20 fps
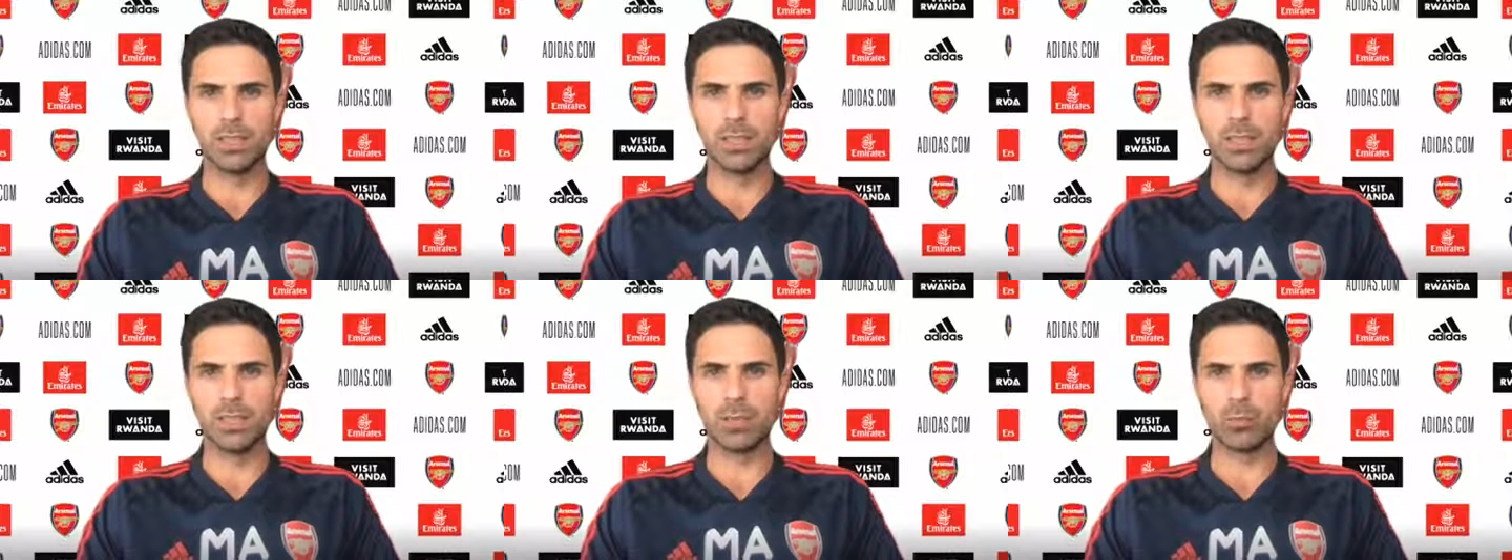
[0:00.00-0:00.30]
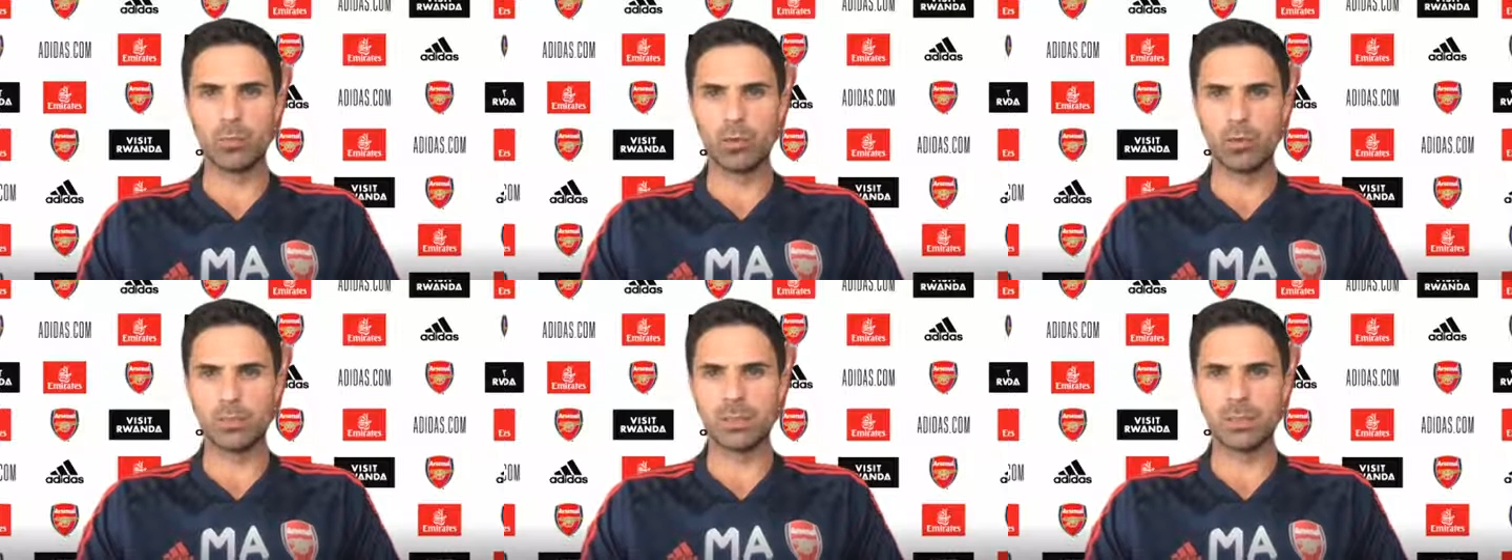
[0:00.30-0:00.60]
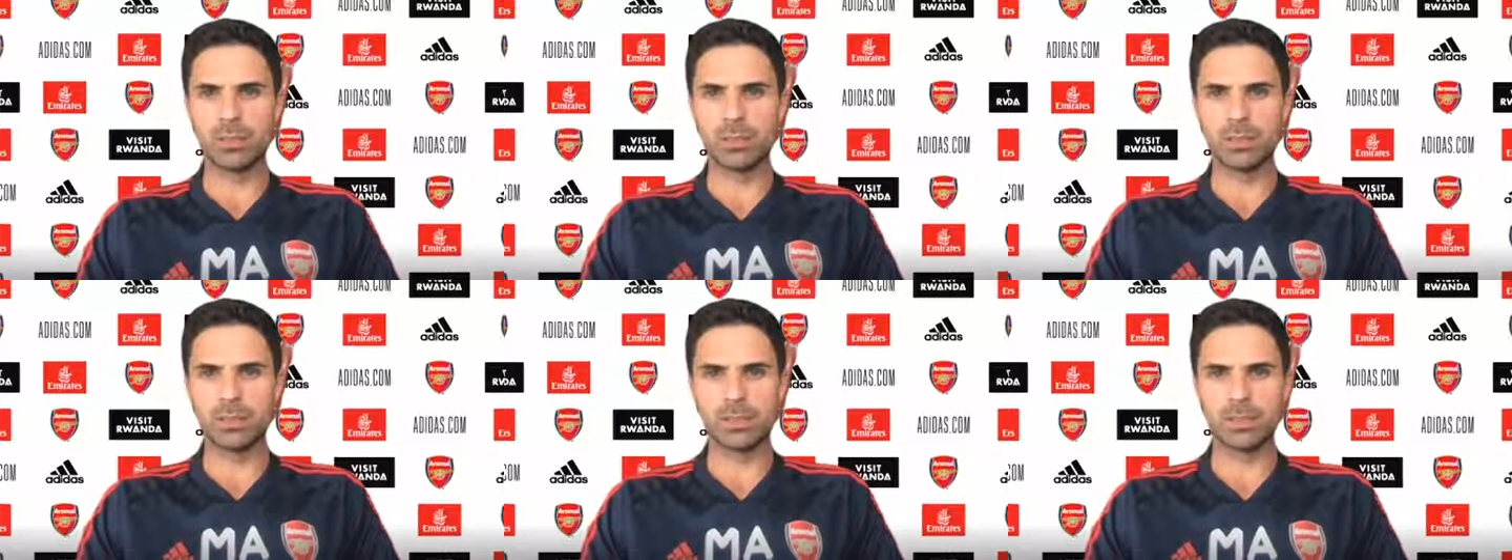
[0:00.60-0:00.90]
in
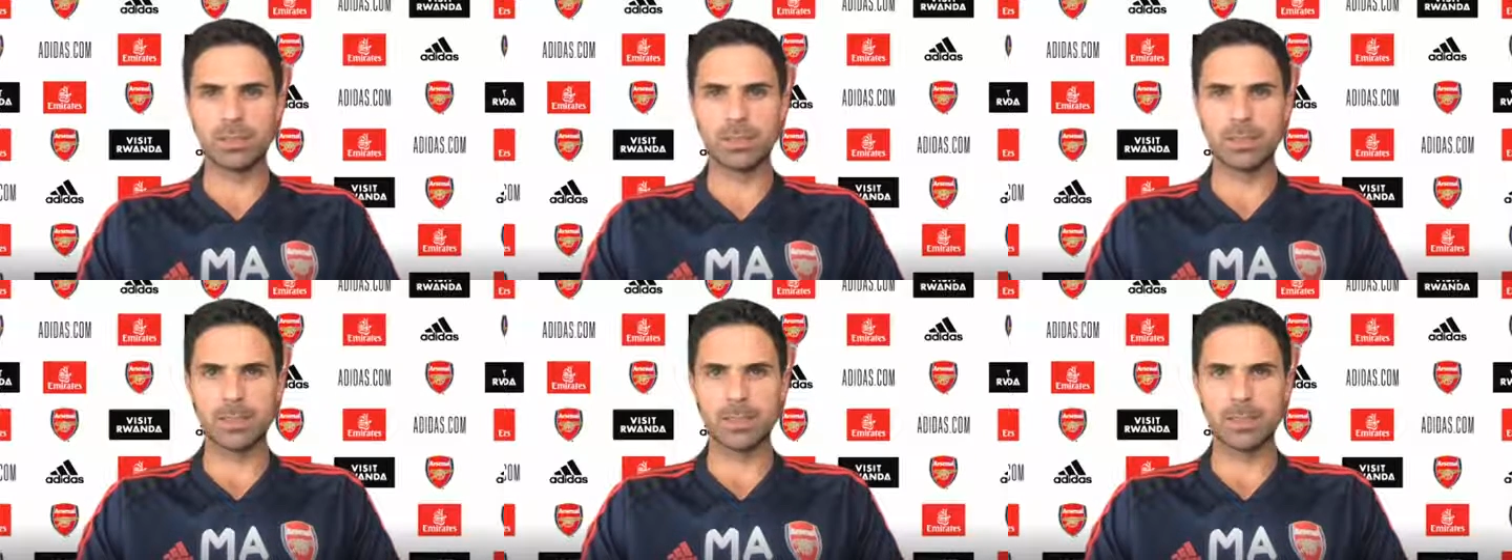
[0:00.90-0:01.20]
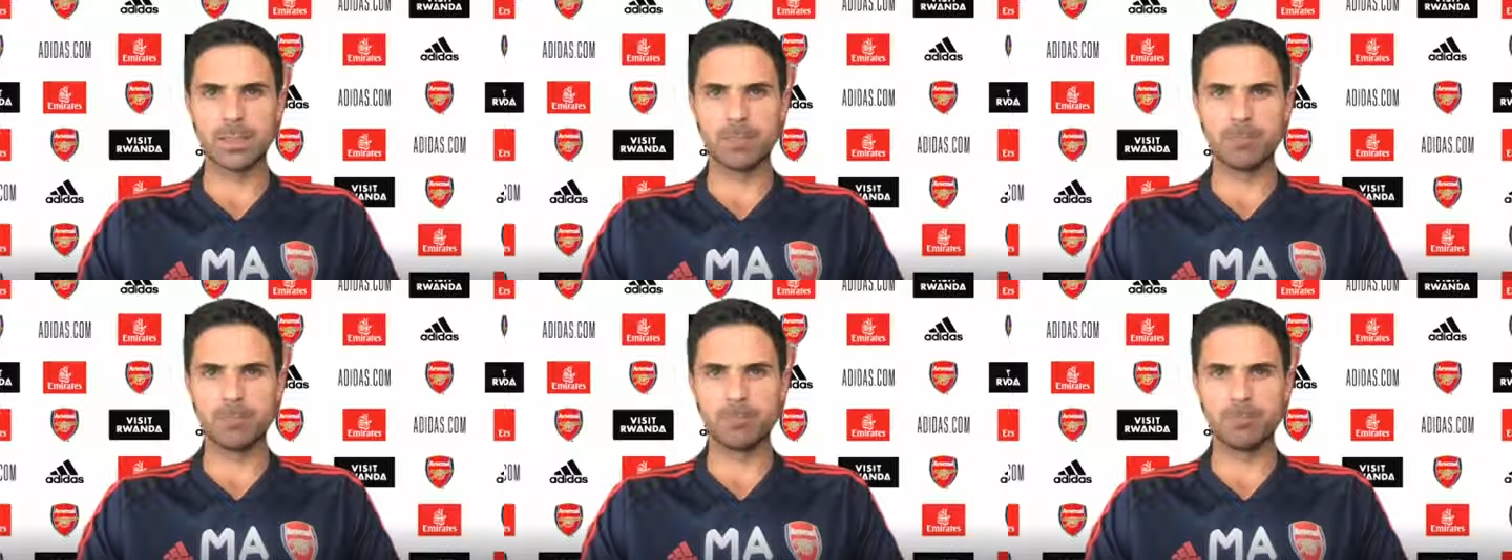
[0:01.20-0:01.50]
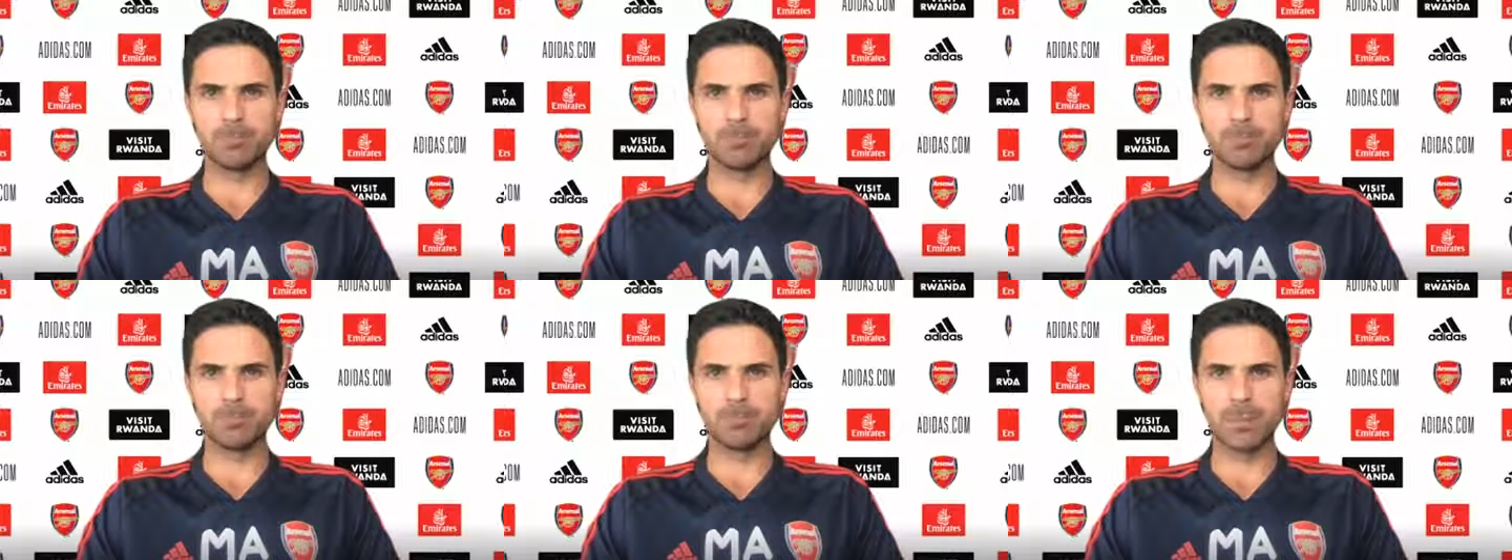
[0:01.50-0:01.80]
moments,
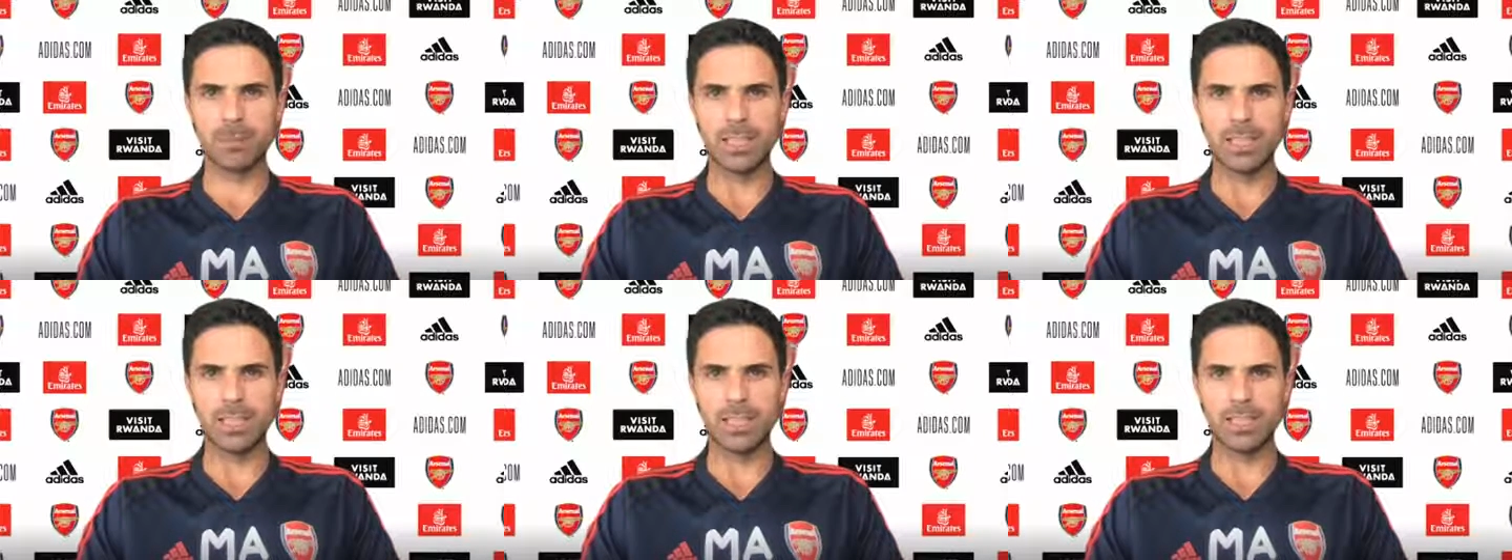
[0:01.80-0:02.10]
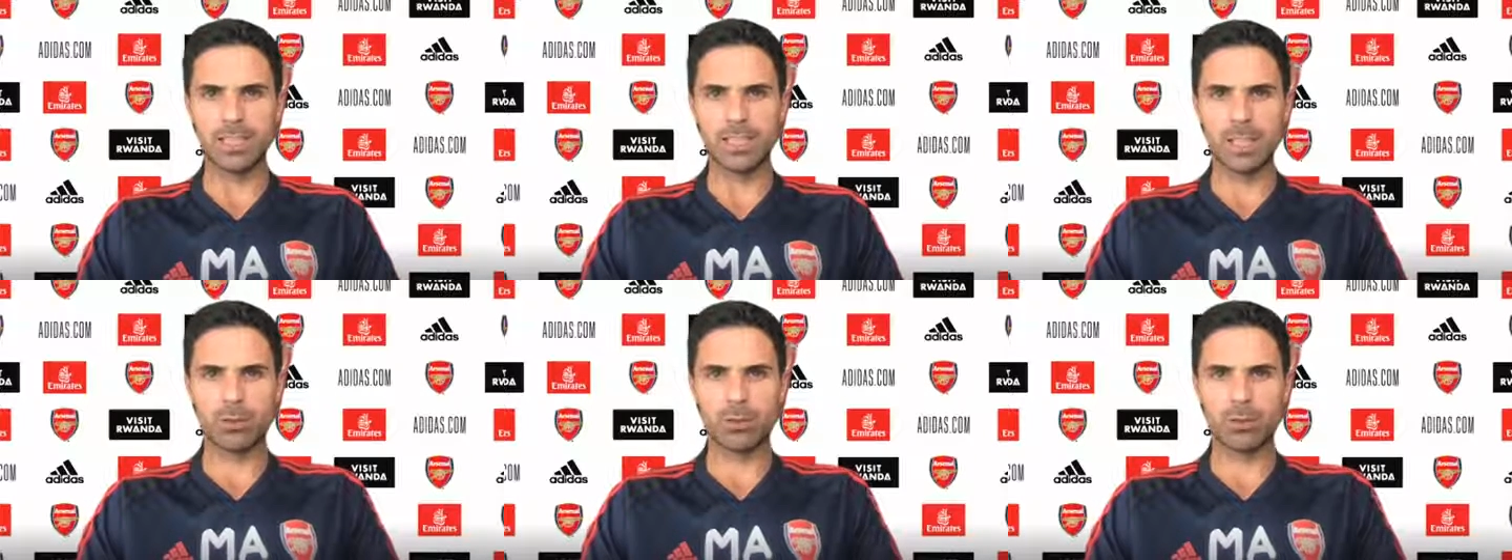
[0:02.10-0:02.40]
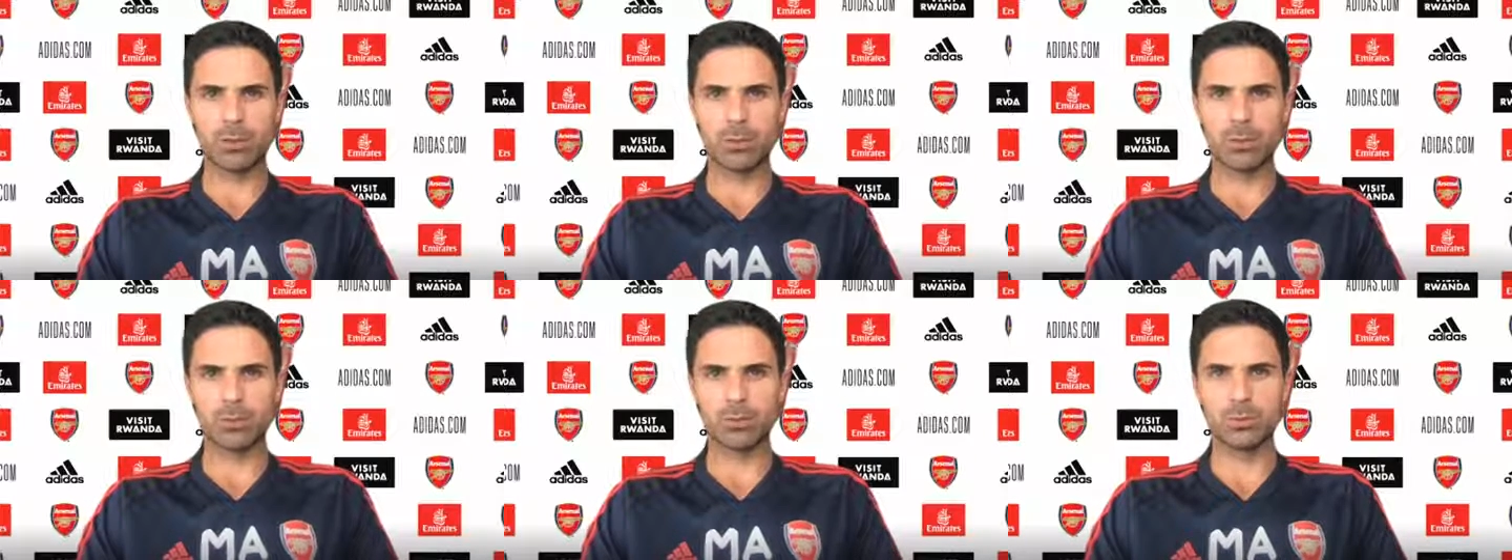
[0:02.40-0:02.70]
and let's see how it
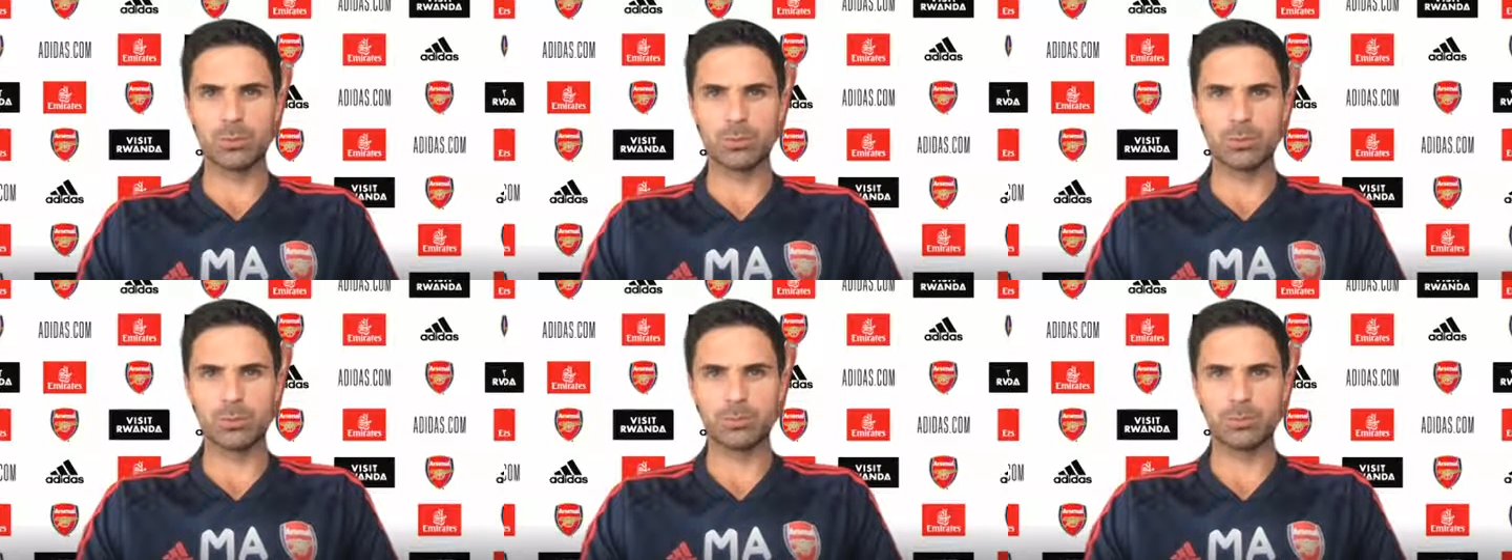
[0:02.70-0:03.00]
goes.